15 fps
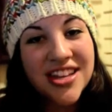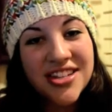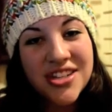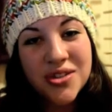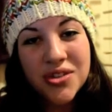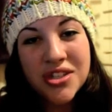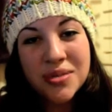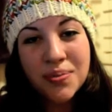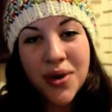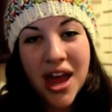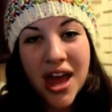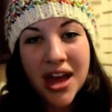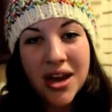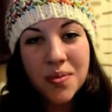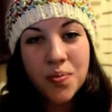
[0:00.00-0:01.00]
that you
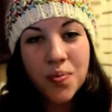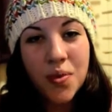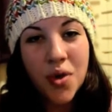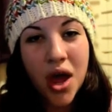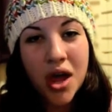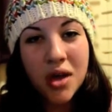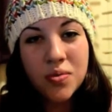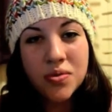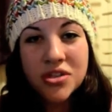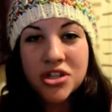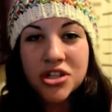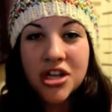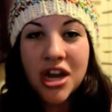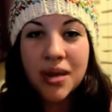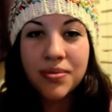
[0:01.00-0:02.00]
spread abroad will
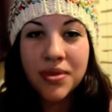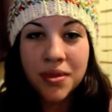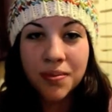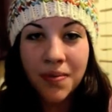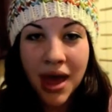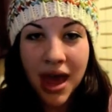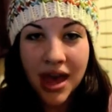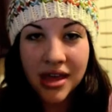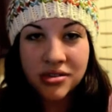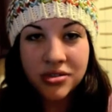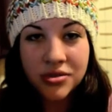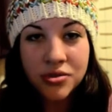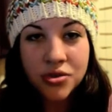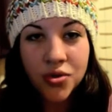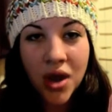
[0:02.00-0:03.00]
shape the
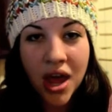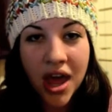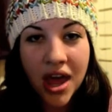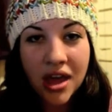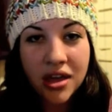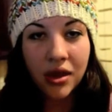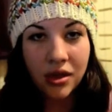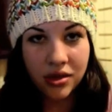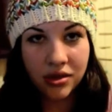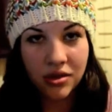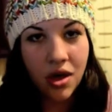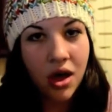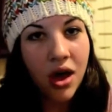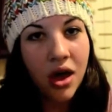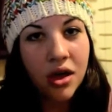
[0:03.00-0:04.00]
paths you tread.
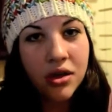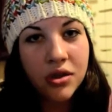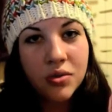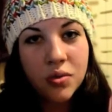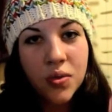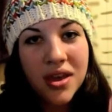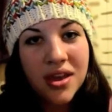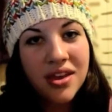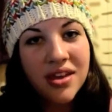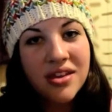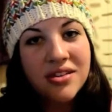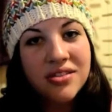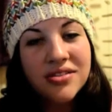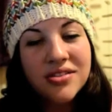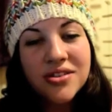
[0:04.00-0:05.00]
Young
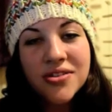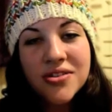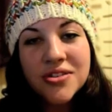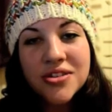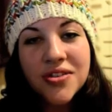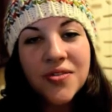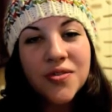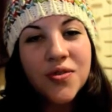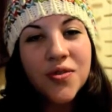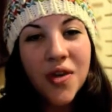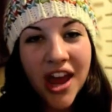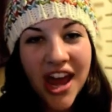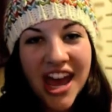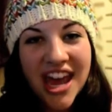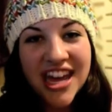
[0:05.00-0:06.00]
wizards of
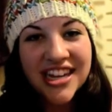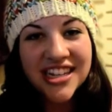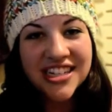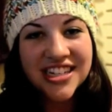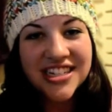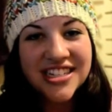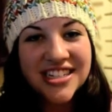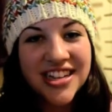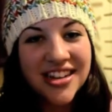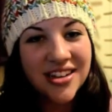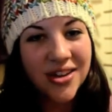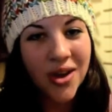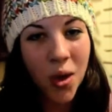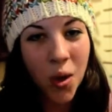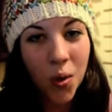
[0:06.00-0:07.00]
greatness
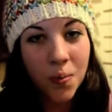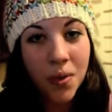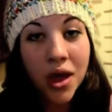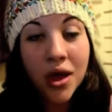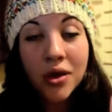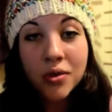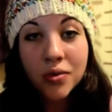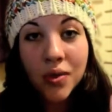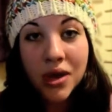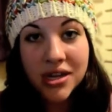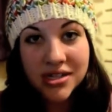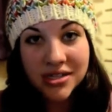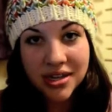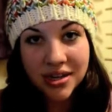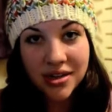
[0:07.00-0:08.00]
and hope,
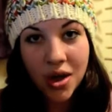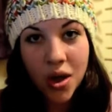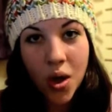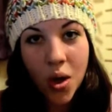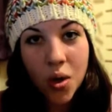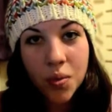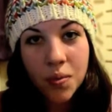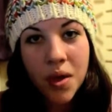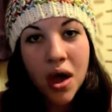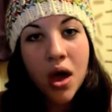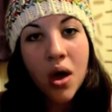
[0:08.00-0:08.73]
greatness and hope.